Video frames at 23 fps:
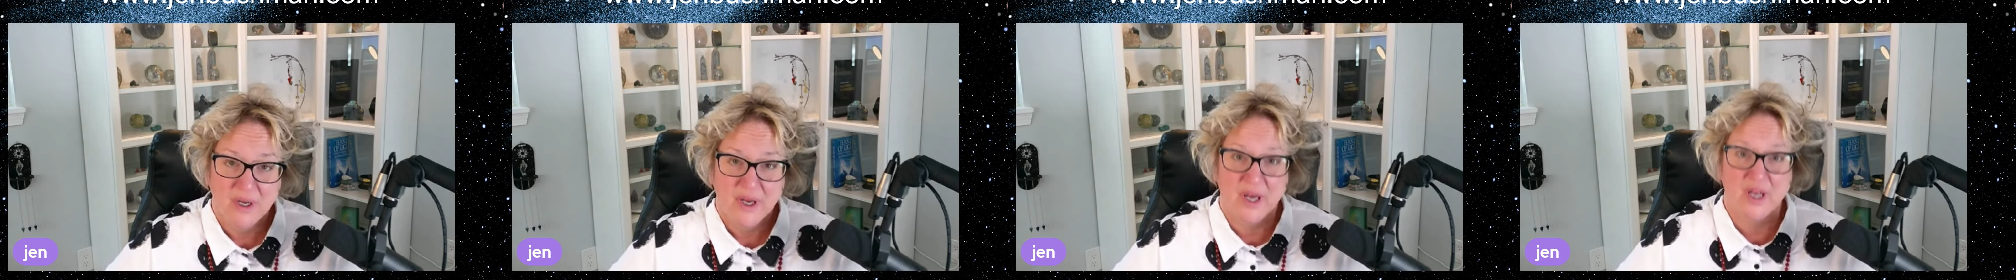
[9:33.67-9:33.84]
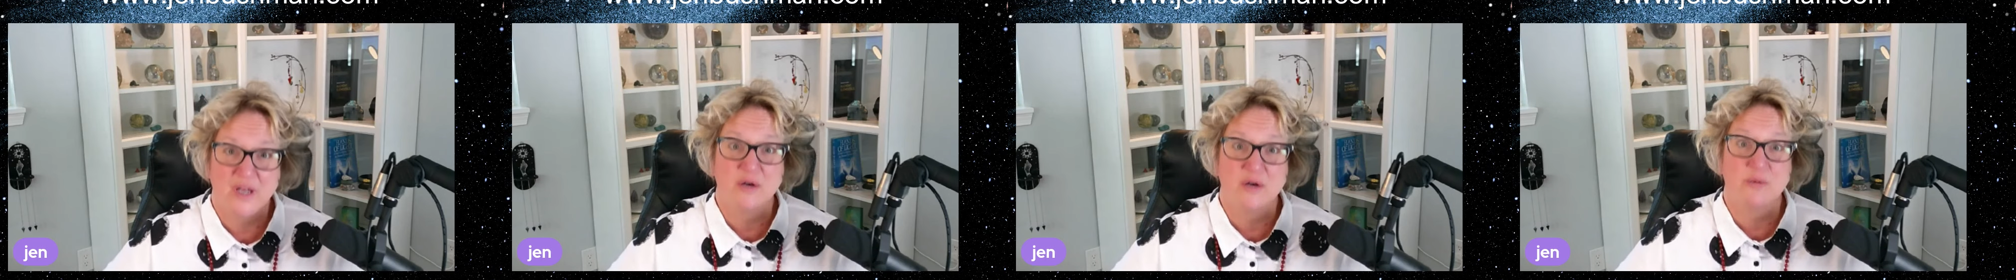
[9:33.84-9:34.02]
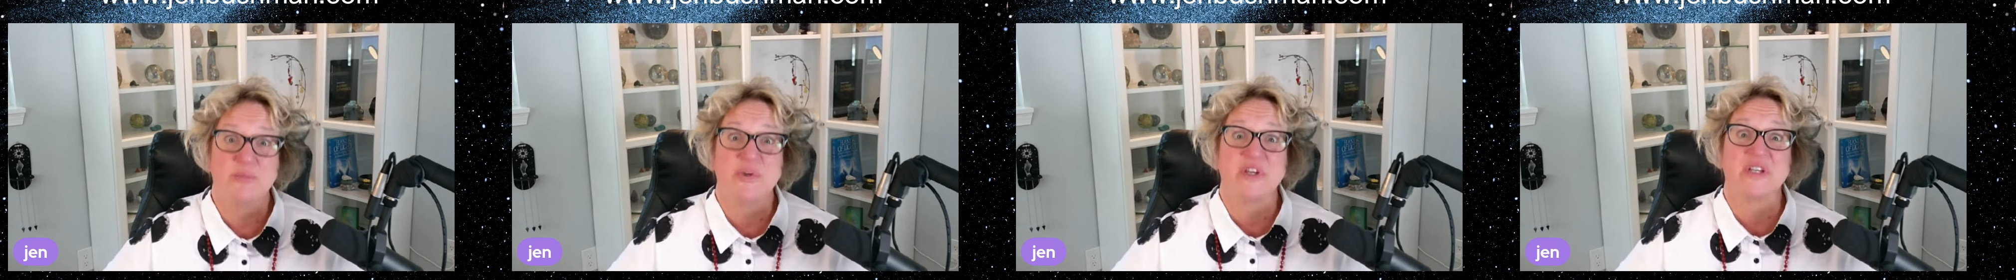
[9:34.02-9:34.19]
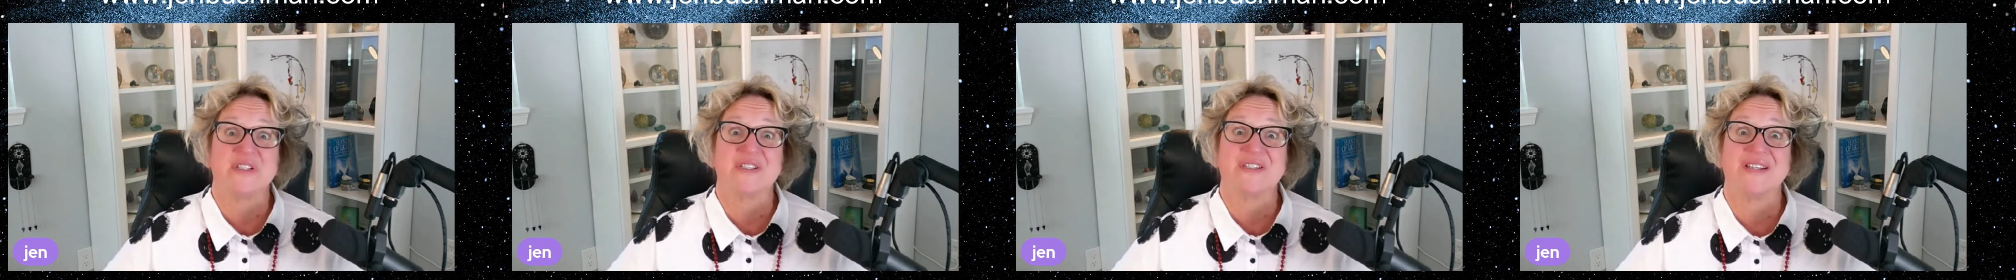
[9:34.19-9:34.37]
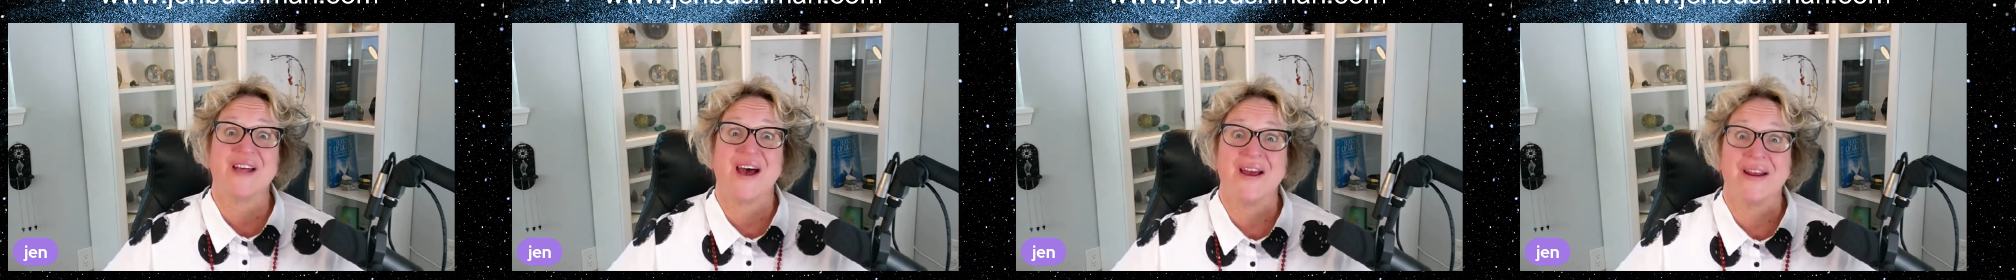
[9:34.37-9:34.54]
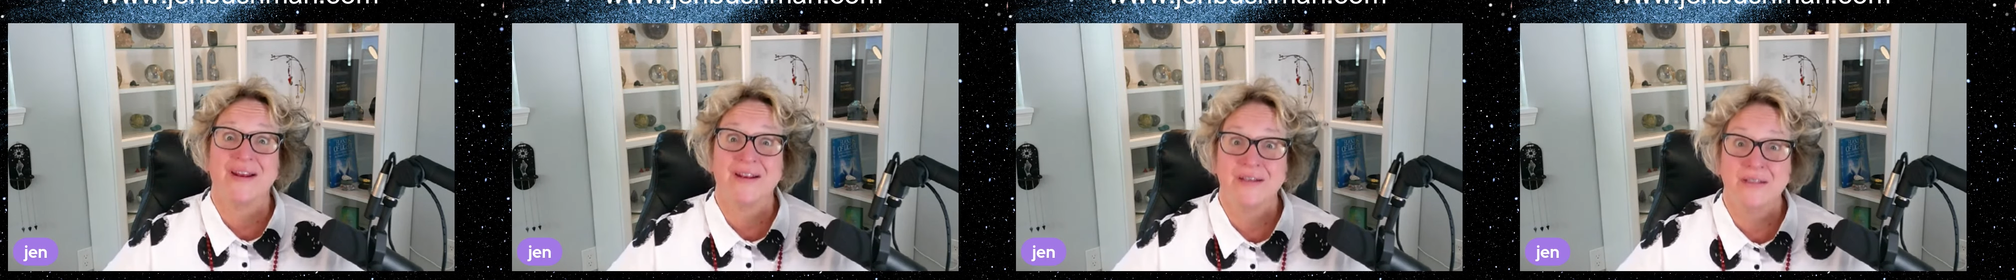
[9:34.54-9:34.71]
and I'm
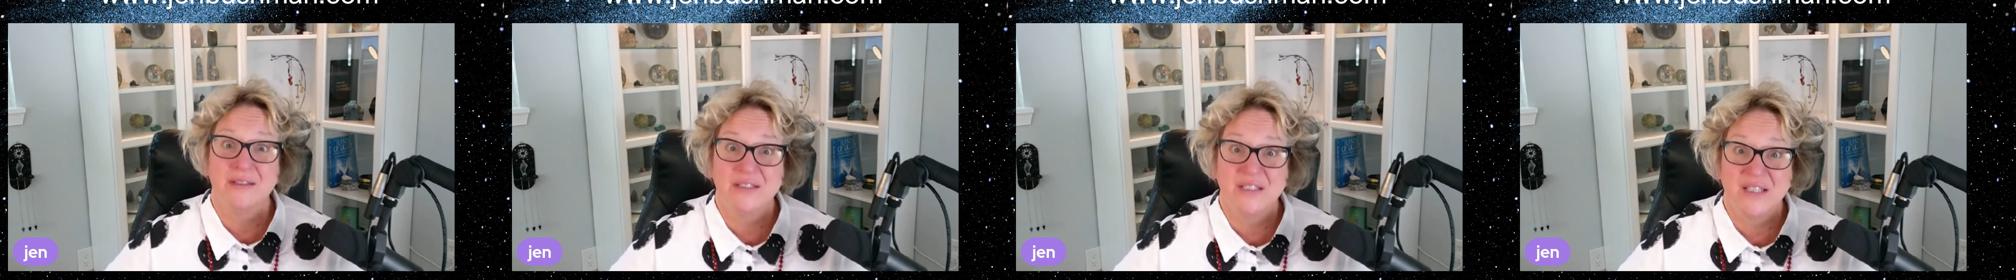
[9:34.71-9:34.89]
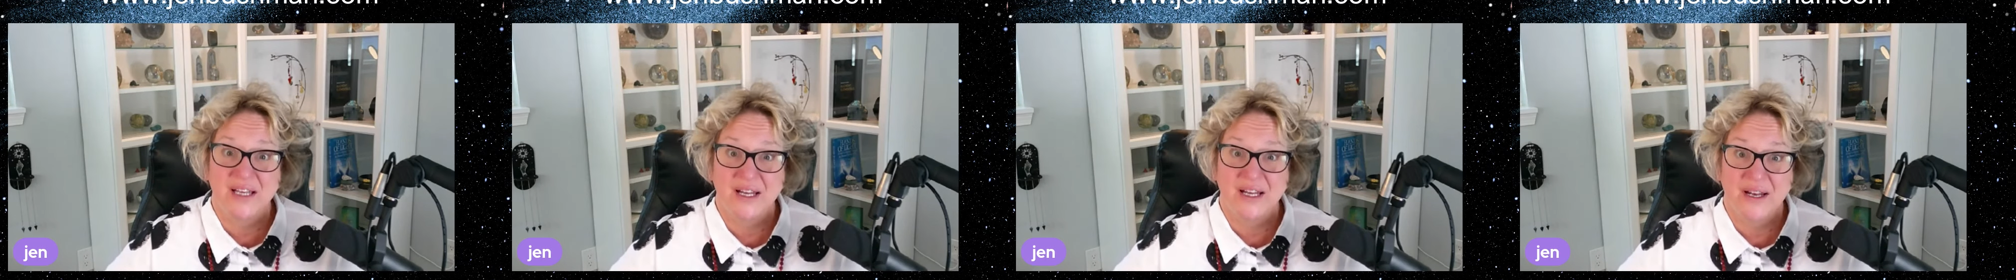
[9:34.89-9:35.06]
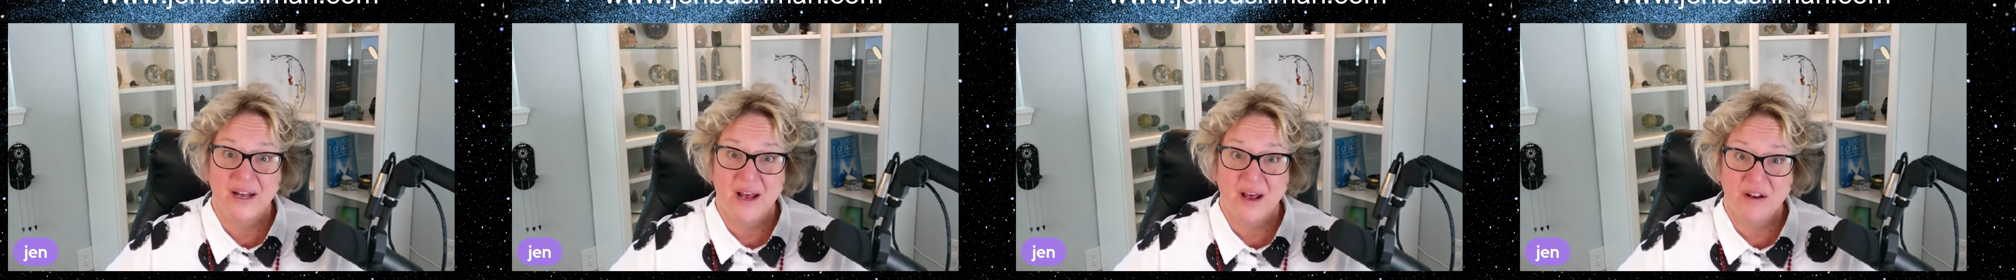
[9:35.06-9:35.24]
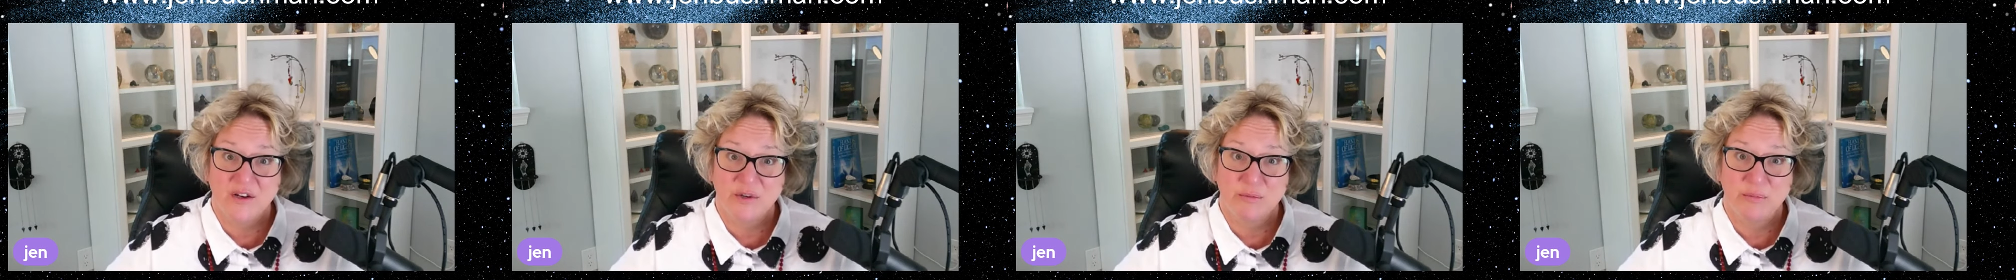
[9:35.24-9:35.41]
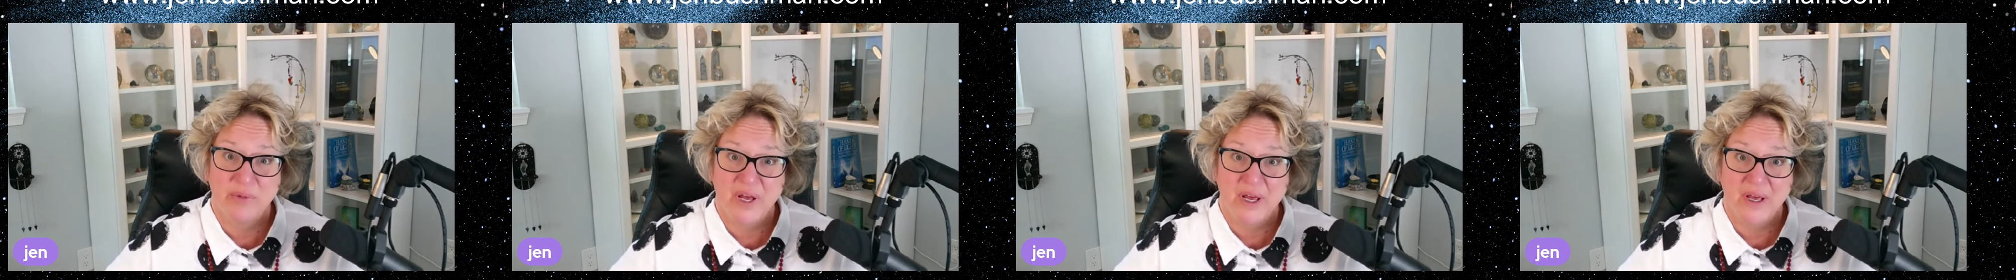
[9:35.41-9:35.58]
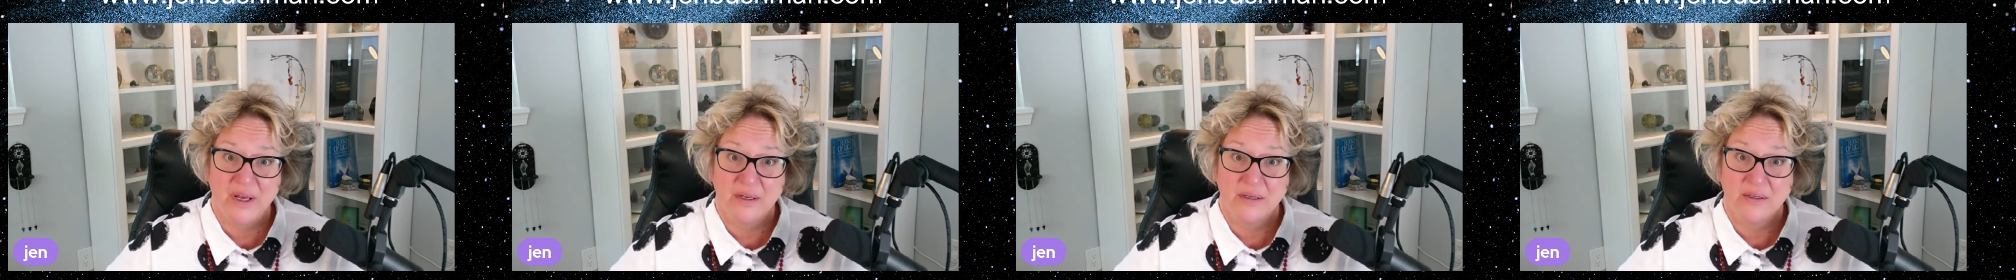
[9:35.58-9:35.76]
excited to get out of
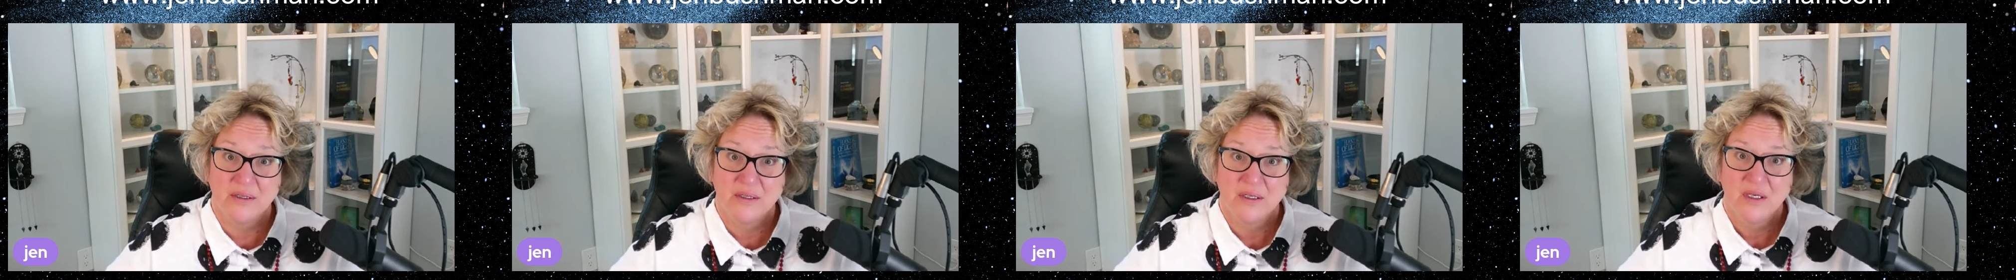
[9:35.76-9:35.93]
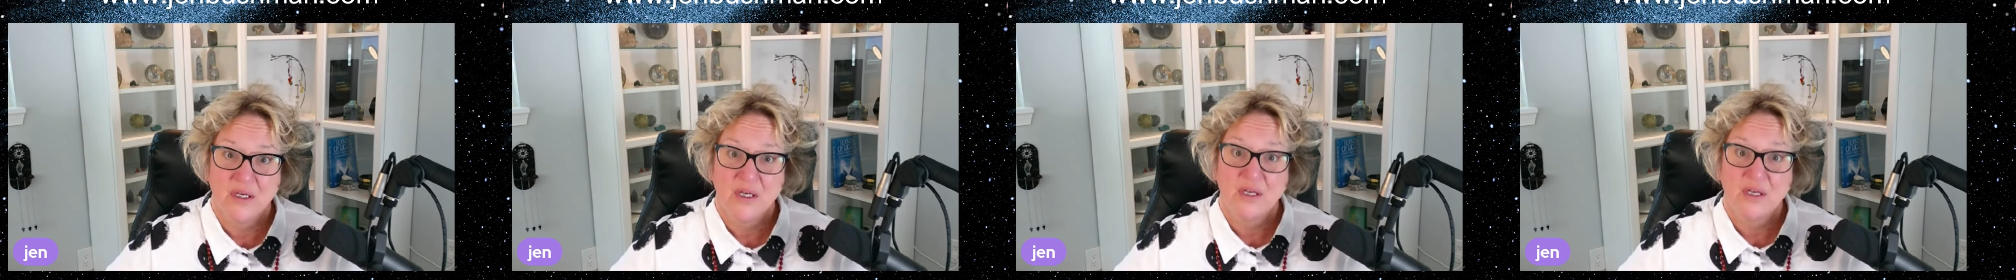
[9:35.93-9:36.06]
bed,